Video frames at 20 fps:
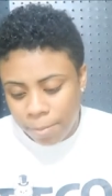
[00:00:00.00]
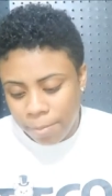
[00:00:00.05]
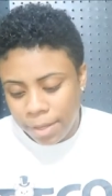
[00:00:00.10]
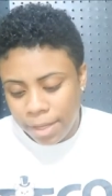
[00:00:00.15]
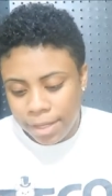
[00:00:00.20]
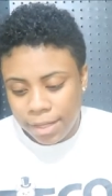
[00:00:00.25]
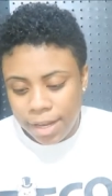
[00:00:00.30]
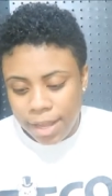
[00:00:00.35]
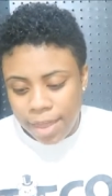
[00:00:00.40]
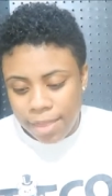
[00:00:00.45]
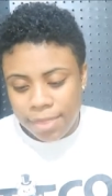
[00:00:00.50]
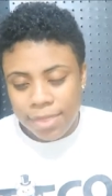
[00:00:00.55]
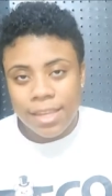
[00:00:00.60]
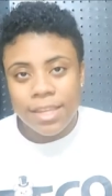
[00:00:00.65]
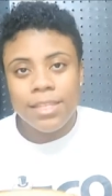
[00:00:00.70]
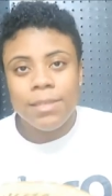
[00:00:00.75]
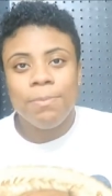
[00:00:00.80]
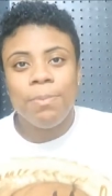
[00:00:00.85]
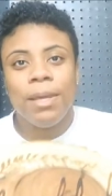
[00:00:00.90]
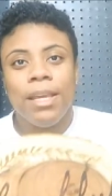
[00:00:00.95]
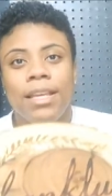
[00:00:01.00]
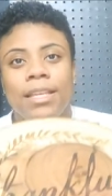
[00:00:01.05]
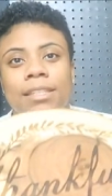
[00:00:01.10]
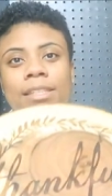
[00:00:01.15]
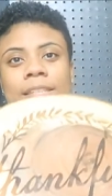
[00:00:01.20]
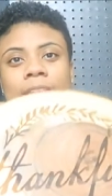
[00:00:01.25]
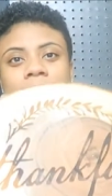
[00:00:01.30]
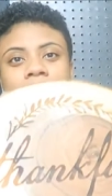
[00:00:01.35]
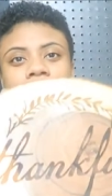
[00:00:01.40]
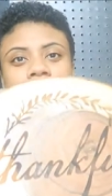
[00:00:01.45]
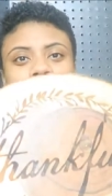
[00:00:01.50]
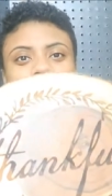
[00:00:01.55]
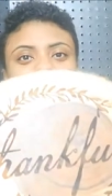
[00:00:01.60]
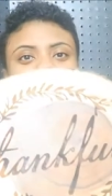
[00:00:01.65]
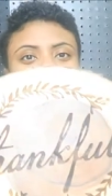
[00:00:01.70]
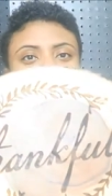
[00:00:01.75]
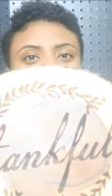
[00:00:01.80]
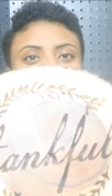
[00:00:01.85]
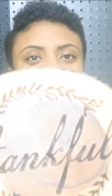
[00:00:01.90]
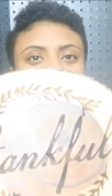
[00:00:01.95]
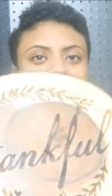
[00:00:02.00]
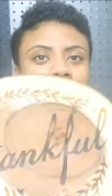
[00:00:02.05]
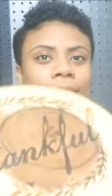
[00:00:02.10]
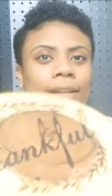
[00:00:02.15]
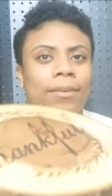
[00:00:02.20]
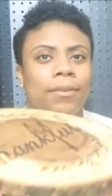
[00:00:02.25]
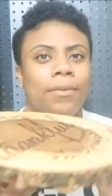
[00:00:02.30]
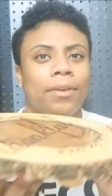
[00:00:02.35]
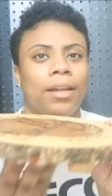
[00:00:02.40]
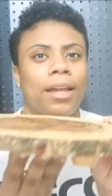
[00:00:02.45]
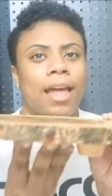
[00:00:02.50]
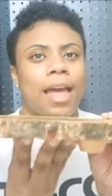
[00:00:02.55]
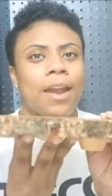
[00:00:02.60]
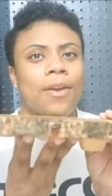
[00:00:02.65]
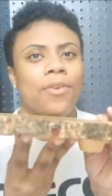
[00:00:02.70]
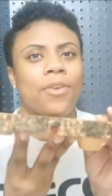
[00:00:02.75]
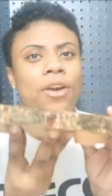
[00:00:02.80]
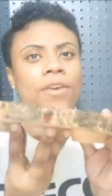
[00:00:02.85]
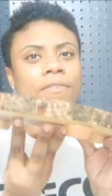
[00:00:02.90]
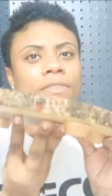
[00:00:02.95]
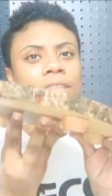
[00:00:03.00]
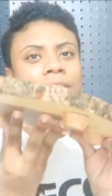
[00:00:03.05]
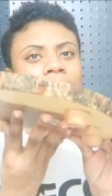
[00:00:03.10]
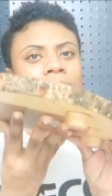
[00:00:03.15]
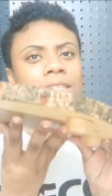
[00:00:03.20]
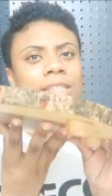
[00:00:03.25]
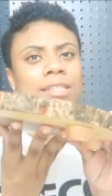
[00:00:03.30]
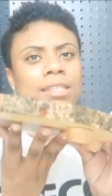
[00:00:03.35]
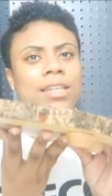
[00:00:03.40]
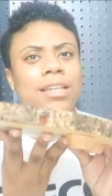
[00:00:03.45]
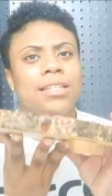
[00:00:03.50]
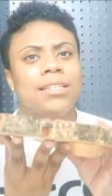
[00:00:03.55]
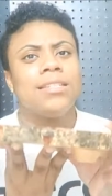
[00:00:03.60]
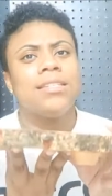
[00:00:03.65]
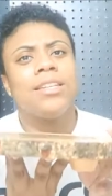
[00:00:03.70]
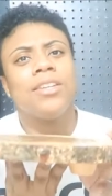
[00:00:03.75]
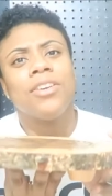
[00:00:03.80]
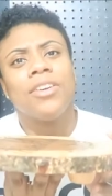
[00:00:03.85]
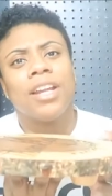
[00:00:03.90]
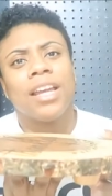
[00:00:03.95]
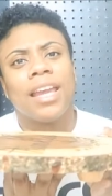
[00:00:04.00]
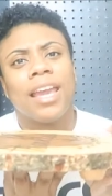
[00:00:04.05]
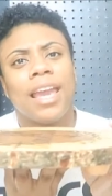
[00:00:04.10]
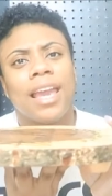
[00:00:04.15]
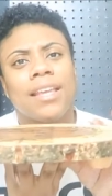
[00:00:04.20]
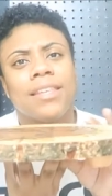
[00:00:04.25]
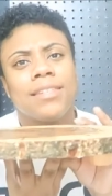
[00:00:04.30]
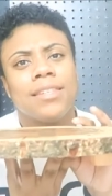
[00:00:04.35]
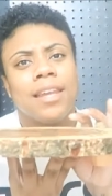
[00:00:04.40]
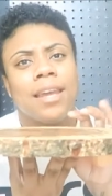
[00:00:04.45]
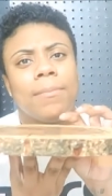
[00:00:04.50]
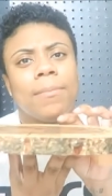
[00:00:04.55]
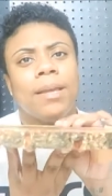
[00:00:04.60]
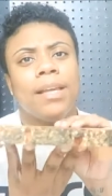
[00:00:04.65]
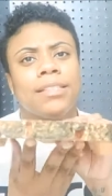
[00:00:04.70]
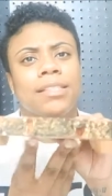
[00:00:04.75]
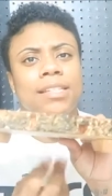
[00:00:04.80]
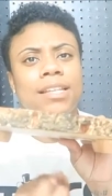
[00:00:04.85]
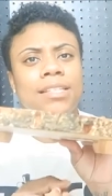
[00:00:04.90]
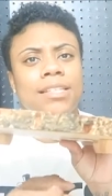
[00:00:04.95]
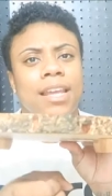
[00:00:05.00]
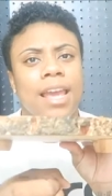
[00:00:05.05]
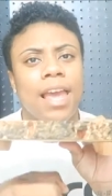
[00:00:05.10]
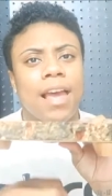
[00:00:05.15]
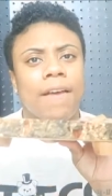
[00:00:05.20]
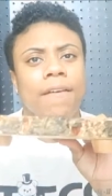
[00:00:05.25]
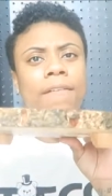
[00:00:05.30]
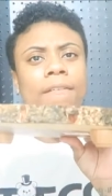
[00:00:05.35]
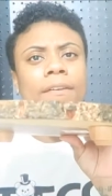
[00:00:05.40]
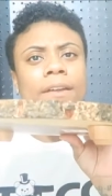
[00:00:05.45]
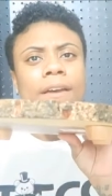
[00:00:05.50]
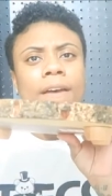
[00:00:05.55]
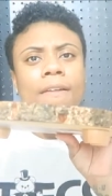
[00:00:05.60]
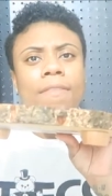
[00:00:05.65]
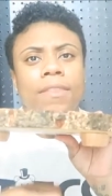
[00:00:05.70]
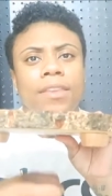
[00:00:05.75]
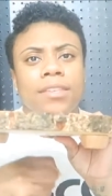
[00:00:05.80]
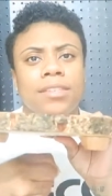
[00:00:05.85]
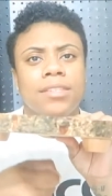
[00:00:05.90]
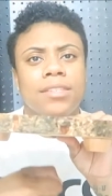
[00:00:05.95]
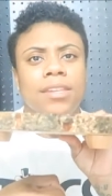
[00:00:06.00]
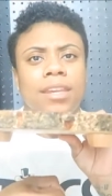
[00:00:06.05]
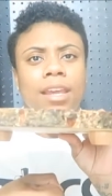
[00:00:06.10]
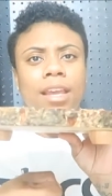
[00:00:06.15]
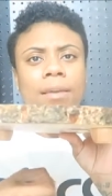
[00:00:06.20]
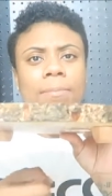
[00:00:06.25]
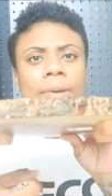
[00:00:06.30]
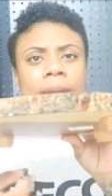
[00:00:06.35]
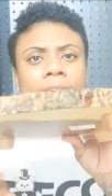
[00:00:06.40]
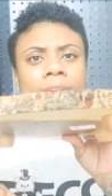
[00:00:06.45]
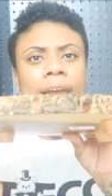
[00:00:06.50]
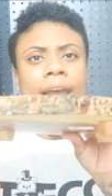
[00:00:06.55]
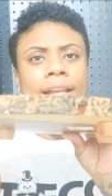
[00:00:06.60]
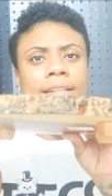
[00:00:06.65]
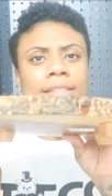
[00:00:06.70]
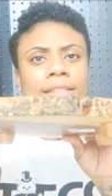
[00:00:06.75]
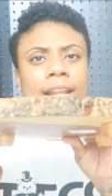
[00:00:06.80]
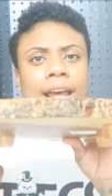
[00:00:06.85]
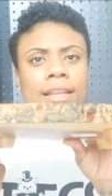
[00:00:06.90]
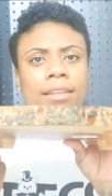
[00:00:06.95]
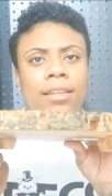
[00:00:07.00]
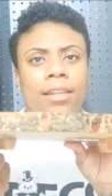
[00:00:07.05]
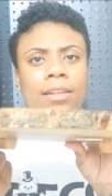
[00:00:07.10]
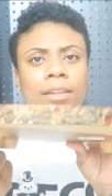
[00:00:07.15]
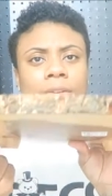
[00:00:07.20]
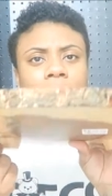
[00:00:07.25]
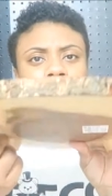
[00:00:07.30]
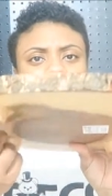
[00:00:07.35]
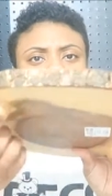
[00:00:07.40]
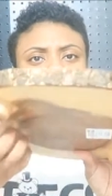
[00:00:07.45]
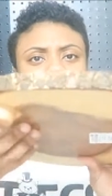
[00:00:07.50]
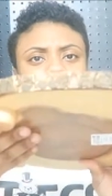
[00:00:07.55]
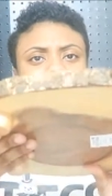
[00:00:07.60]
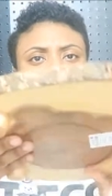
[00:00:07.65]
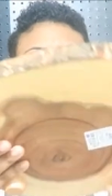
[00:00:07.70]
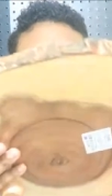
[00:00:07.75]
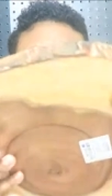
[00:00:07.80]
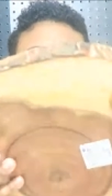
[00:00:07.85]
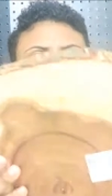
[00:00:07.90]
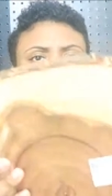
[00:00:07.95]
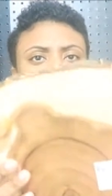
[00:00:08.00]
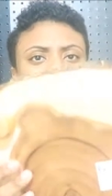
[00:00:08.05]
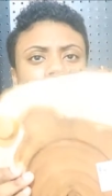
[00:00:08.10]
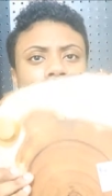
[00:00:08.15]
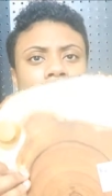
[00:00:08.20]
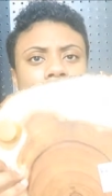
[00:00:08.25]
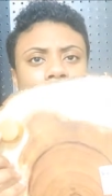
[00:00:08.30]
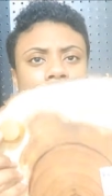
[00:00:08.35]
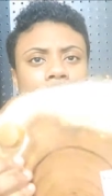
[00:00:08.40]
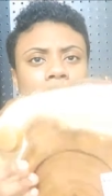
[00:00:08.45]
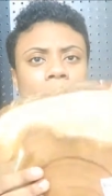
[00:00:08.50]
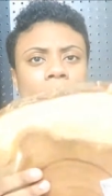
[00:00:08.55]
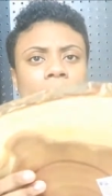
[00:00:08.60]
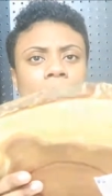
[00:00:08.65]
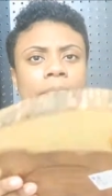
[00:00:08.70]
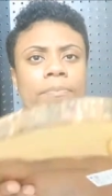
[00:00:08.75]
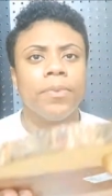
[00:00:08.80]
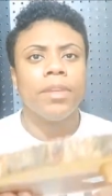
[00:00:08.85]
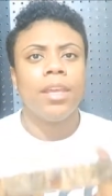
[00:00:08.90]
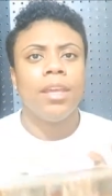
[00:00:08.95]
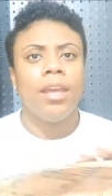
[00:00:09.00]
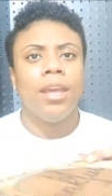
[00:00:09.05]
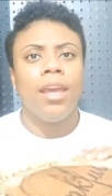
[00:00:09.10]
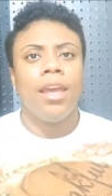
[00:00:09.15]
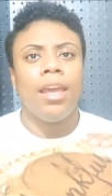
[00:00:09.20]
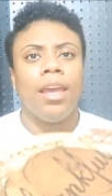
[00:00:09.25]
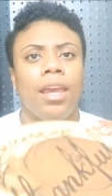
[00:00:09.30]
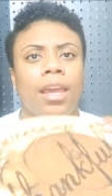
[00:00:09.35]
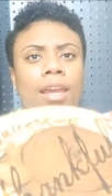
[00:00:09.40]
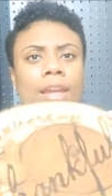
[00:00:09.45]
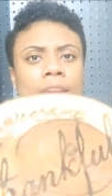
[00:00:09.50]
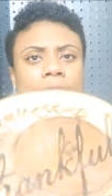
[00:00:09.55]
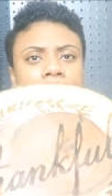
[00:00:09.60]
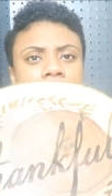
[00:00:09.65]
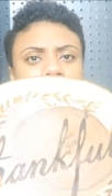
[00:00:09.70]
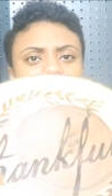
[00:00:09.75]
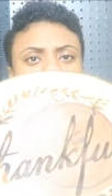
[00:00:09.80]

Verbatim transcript: But this piece is, uh, I don't know if this is considered a cake stand because it doesn't have the stick, but it has like the little studs on the bottom. And it